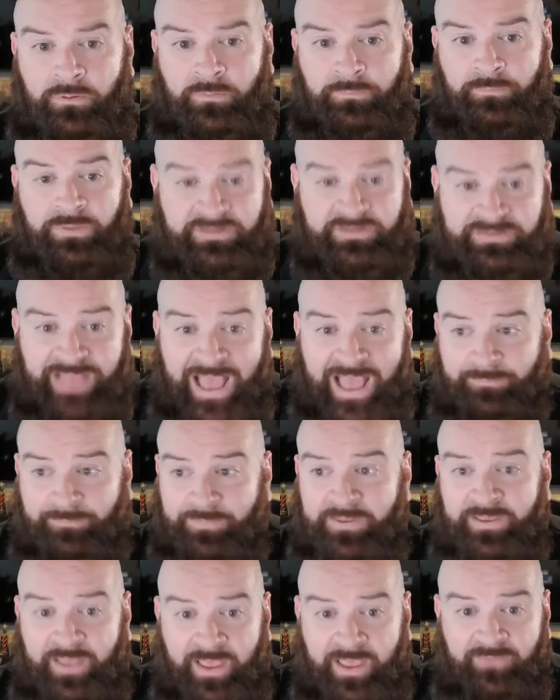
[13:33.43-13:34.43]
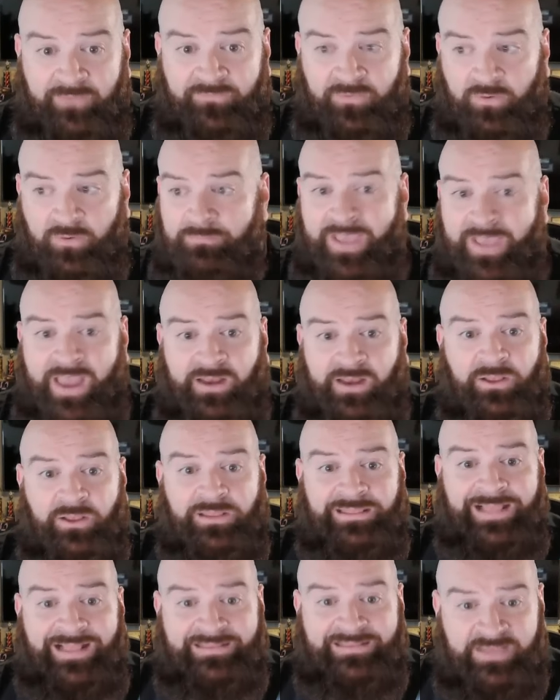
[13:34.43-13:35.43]
But that behavior made
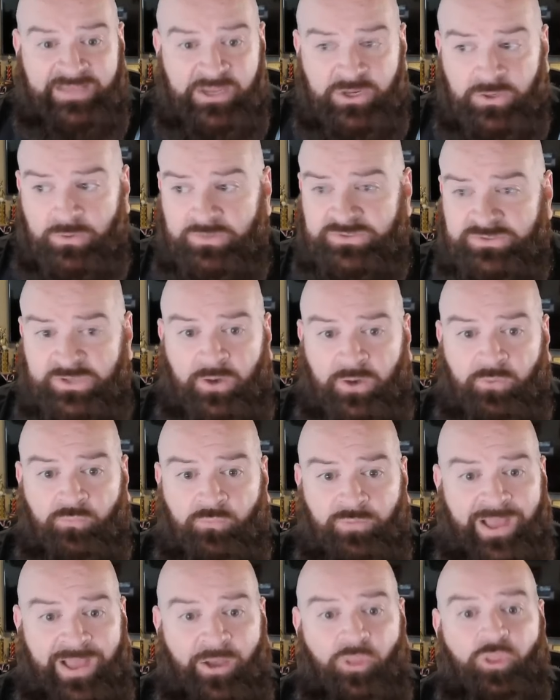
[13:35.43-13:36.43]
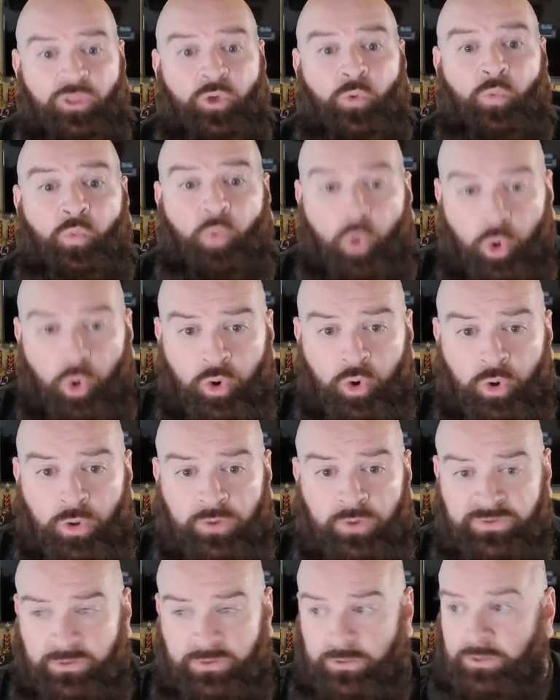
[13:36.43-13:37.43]
Latinos around the
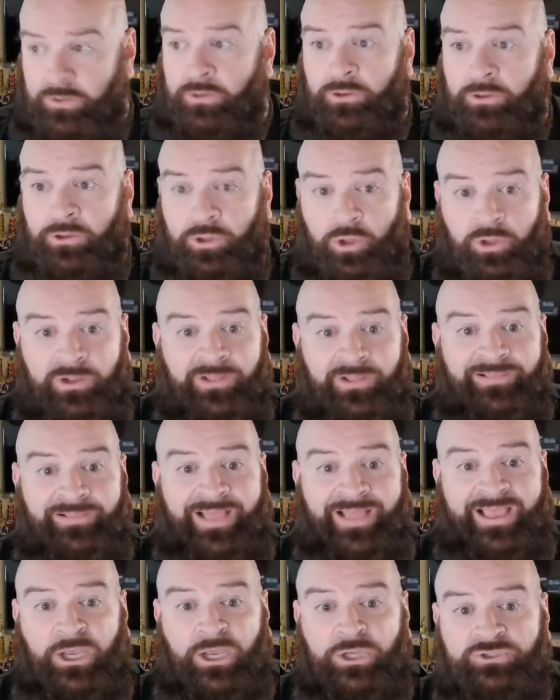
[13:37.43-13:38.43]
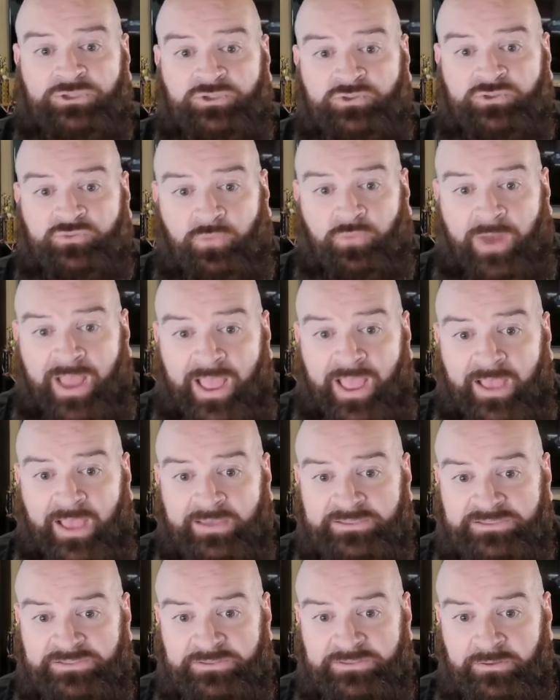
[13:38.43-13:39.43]
world look like
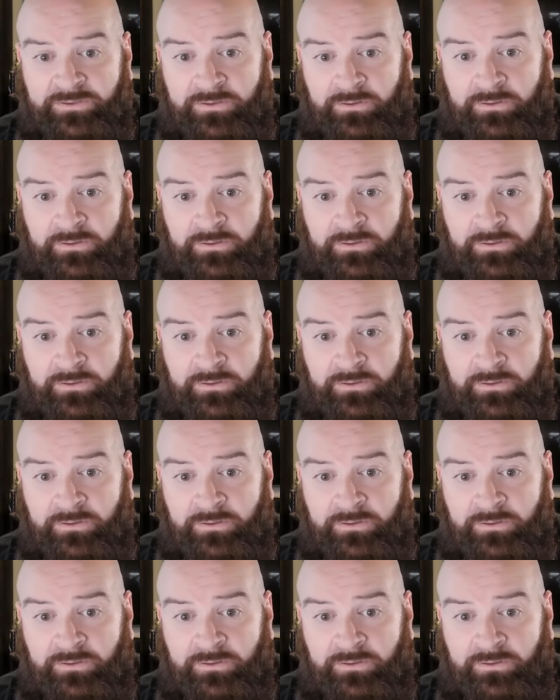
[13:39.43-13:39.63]
trash.